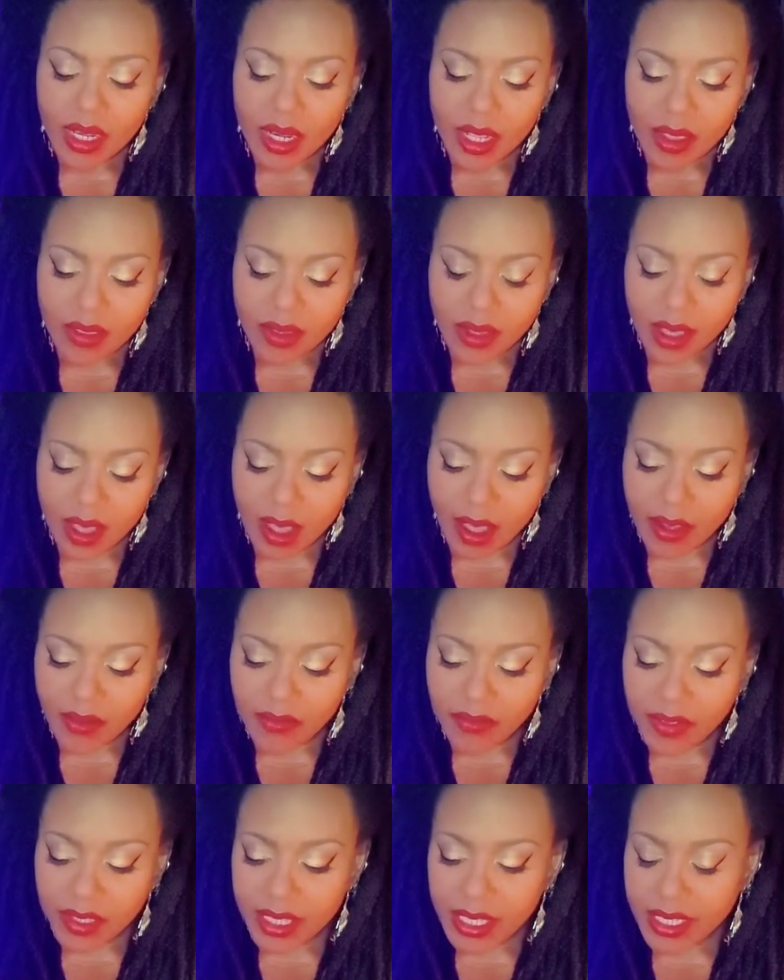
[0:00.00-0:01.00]
now, the
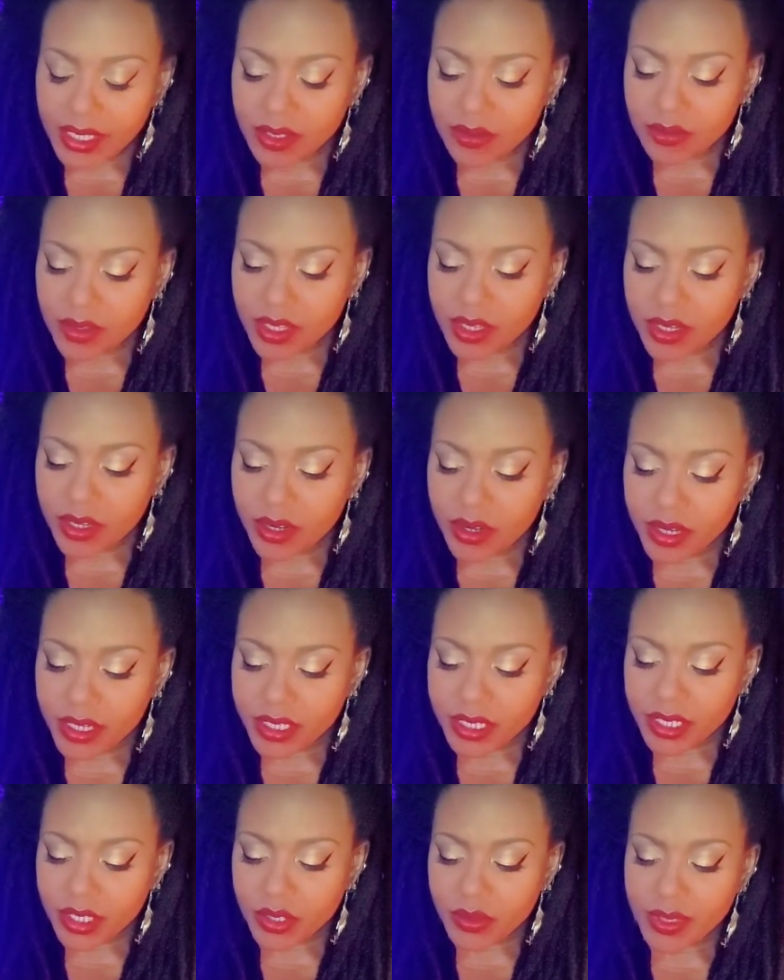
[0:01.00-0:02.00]
conflict with your
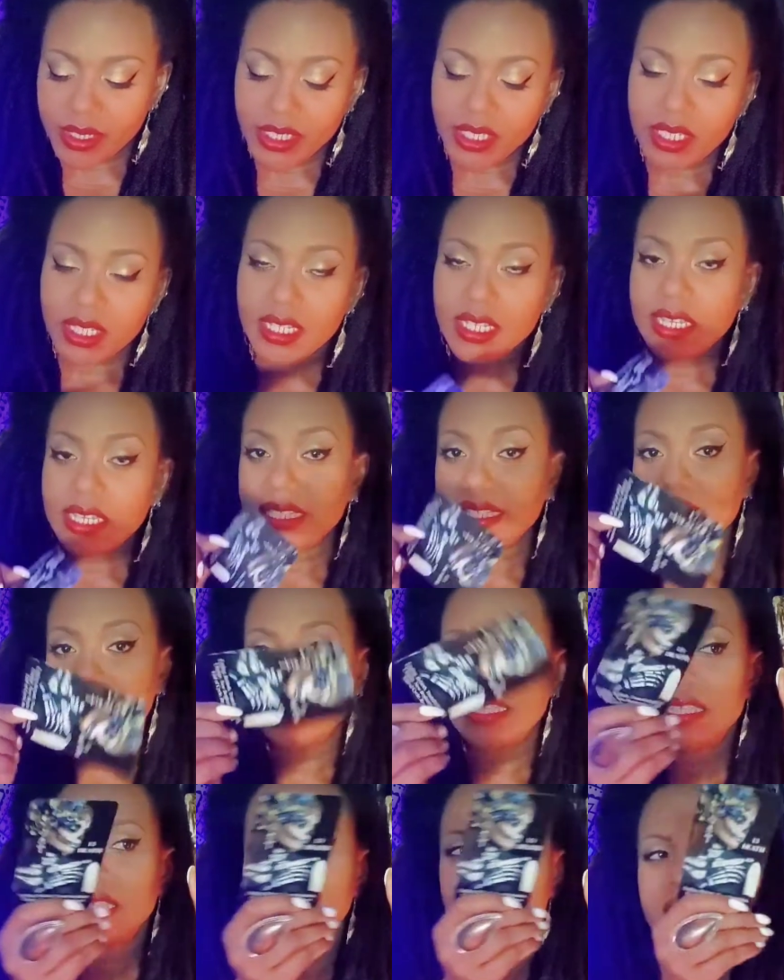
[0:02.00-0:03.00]
current situation is
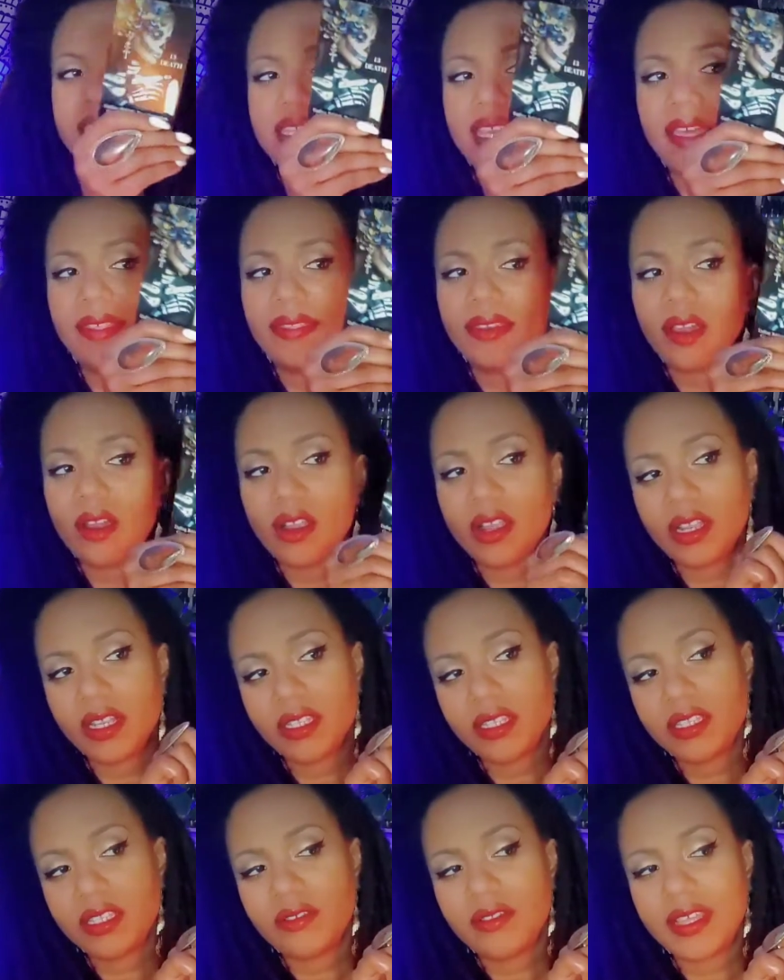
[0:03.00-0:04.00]
the death
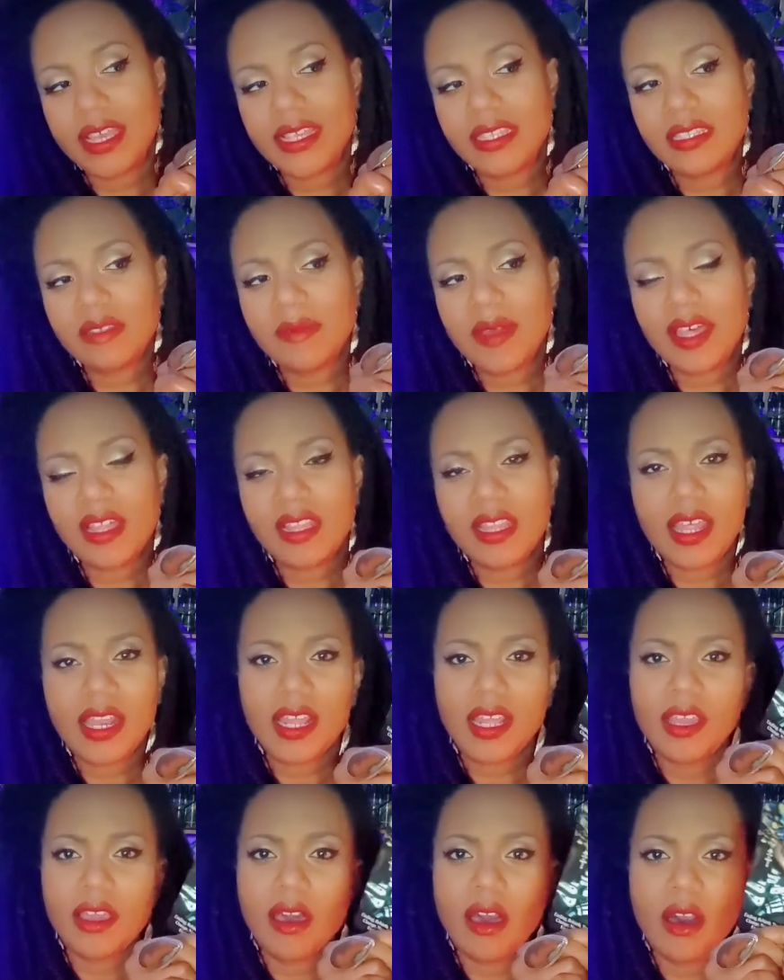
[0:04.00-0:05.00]
card. So that's about
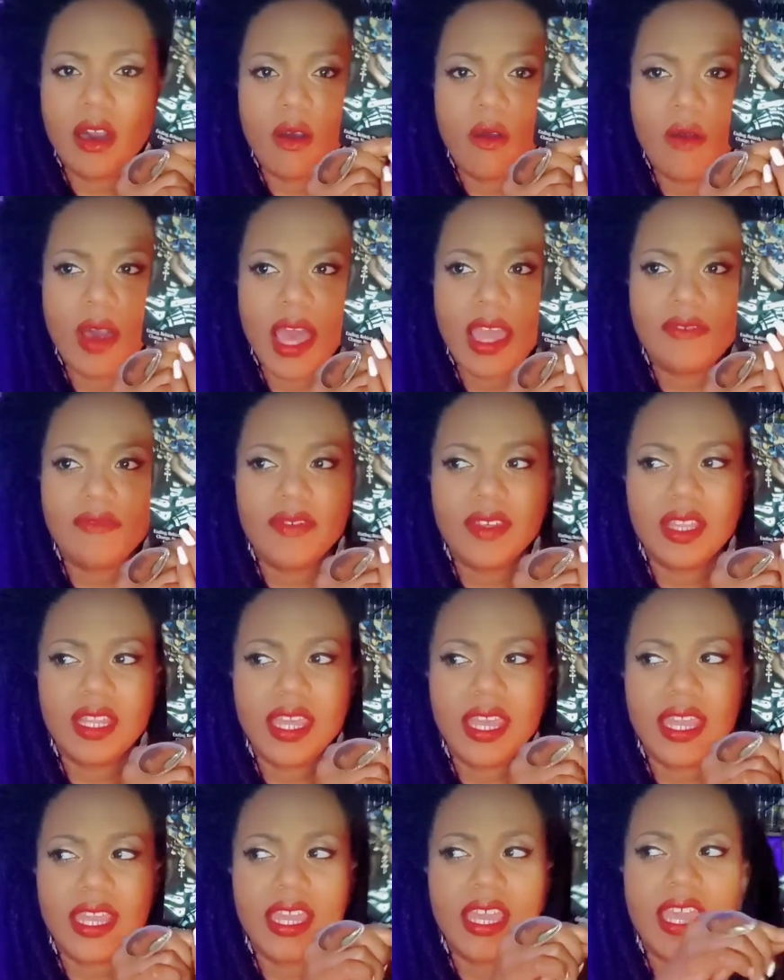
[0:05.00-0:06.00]
letting go. I feel
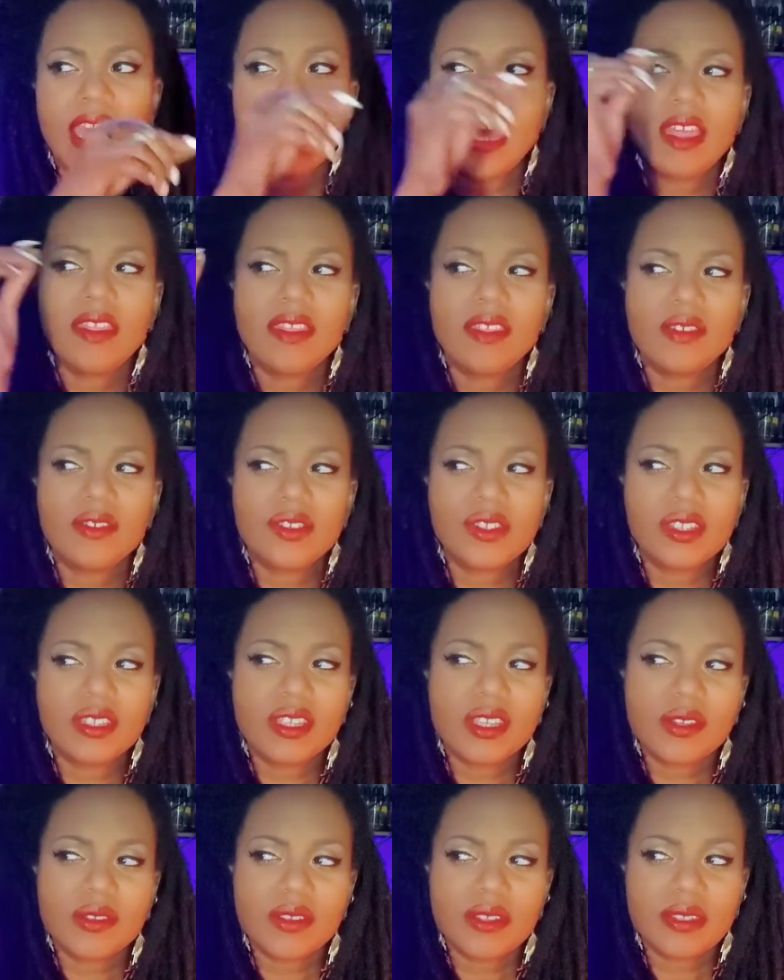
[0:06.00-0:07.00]
like there's
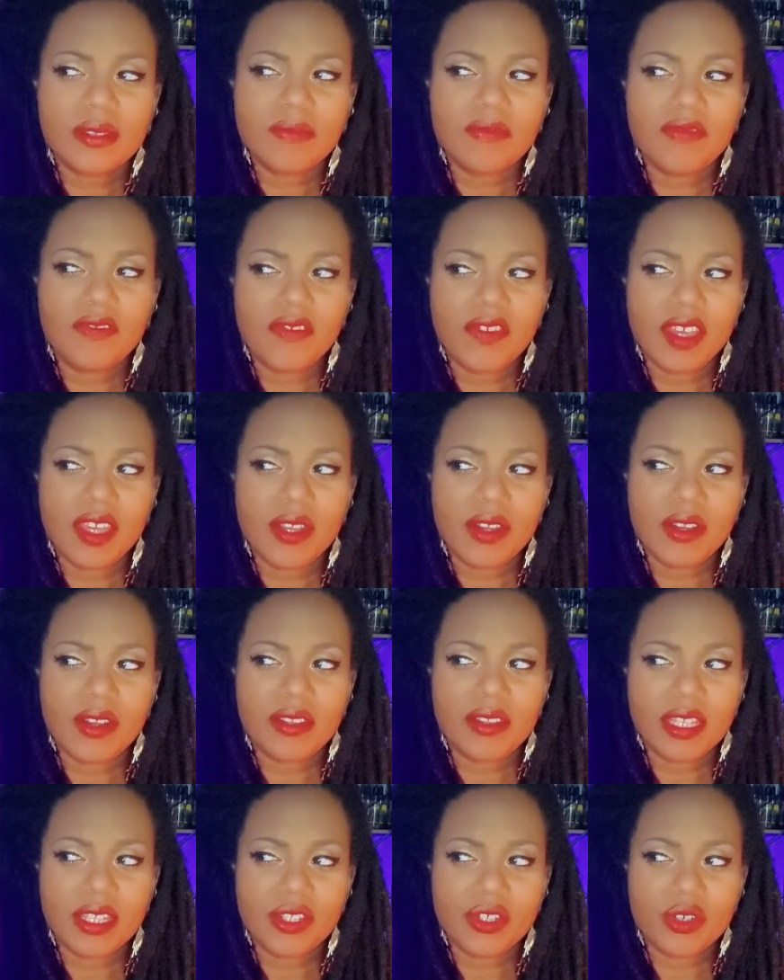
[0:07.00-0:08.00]
still some fear
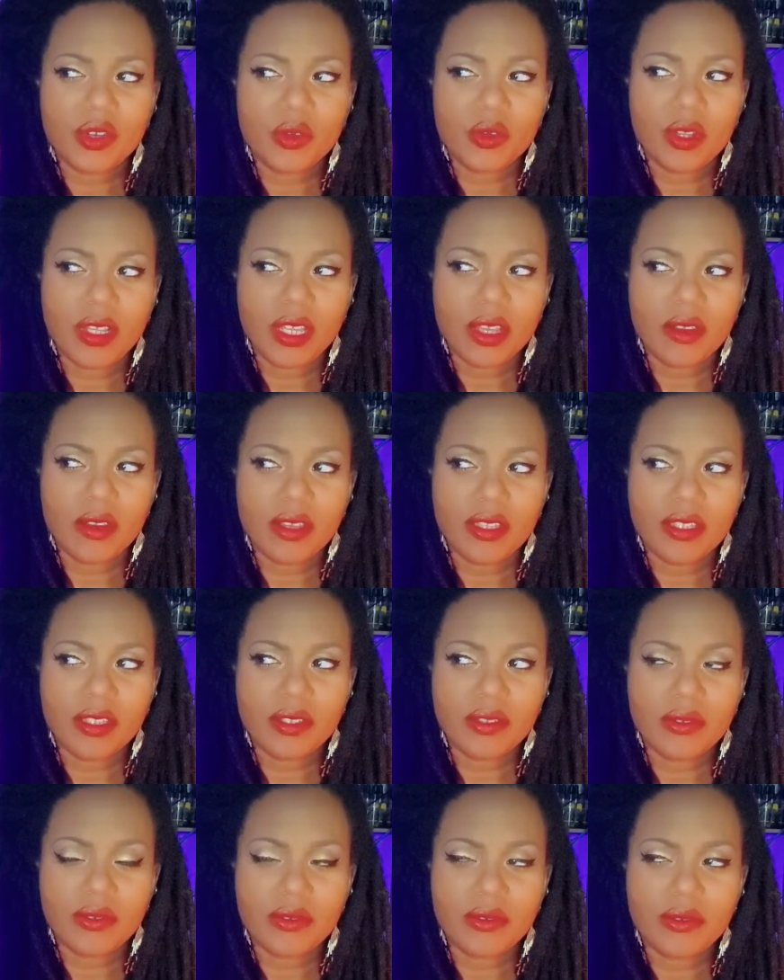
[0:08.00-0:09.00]
that you're holding on
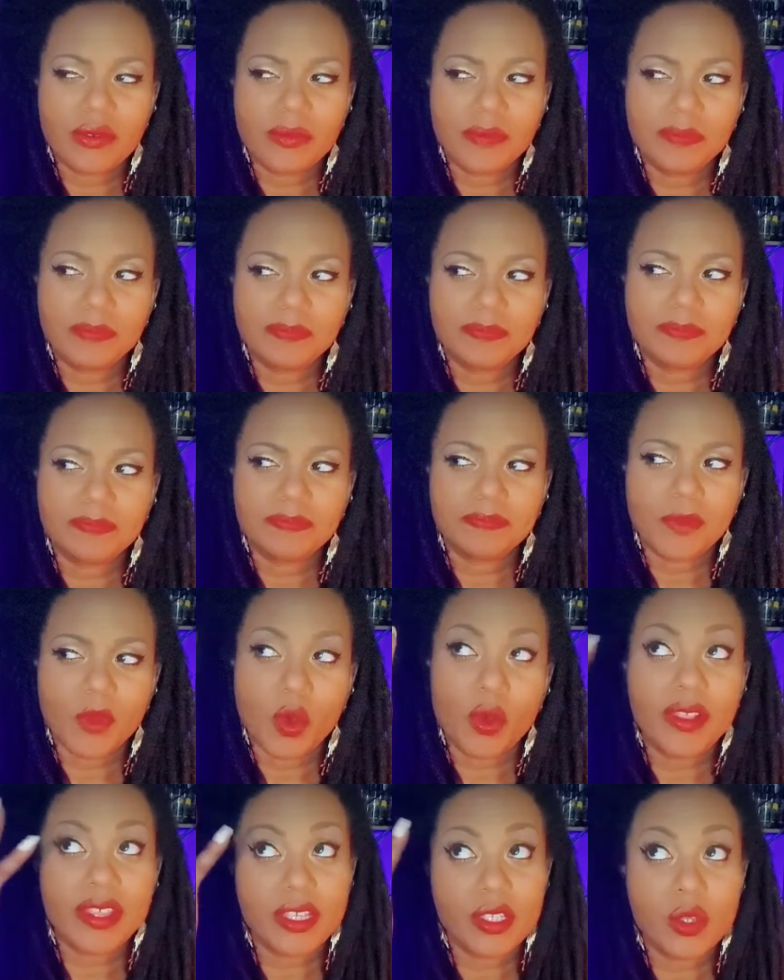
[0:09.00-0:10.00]
to
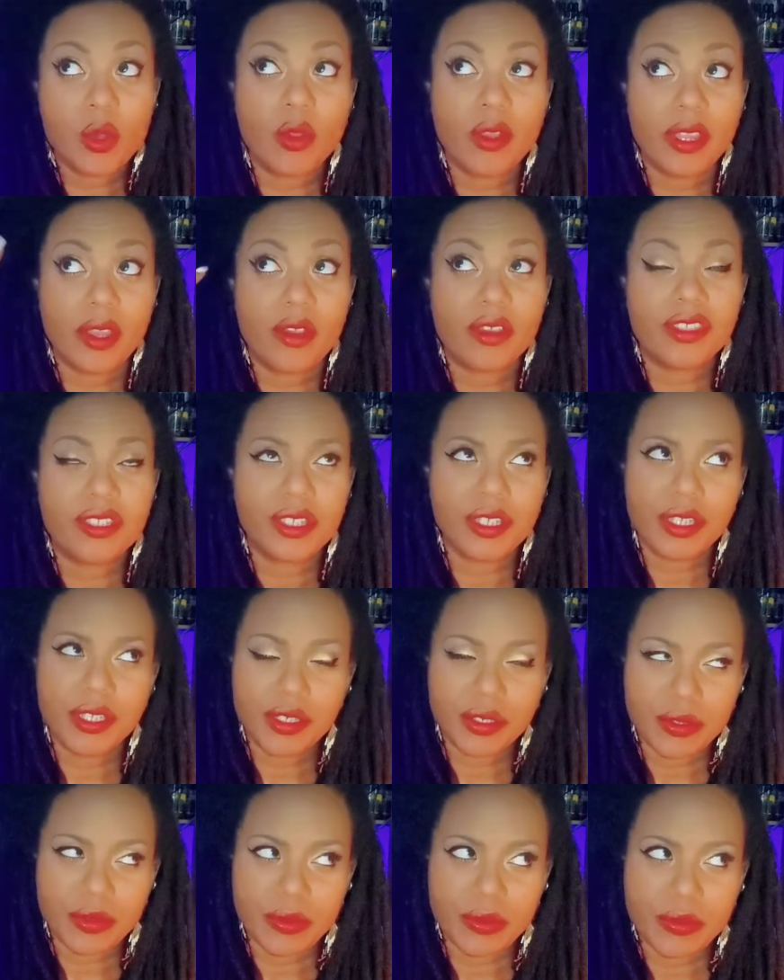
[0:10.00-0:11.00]
or that's holding on to
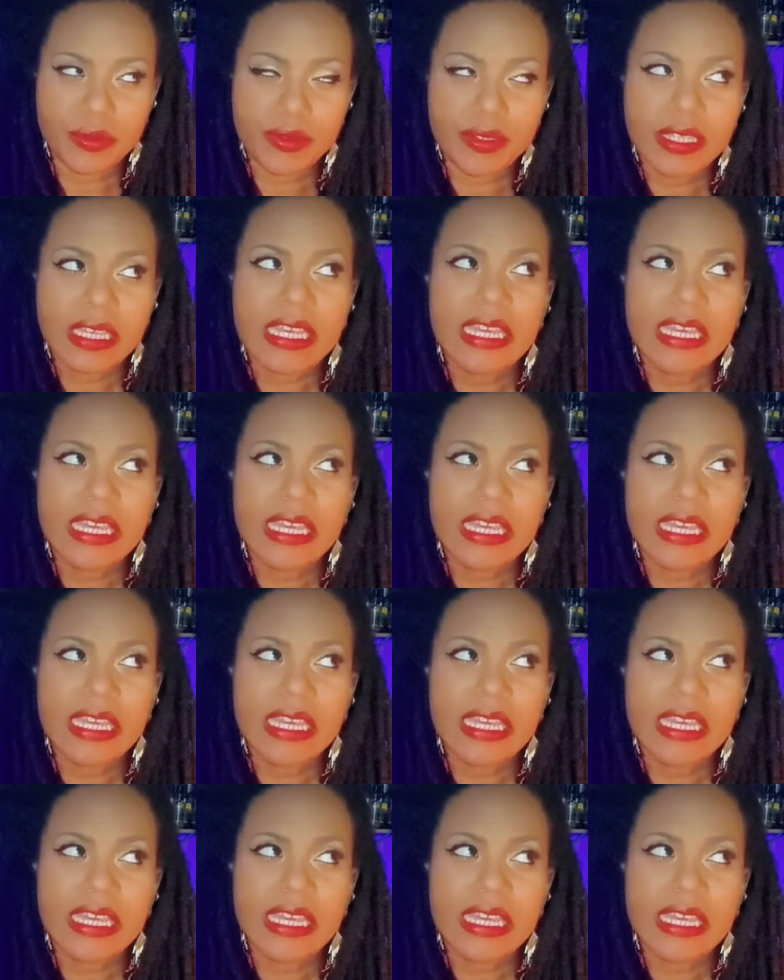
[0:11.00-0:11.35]
you.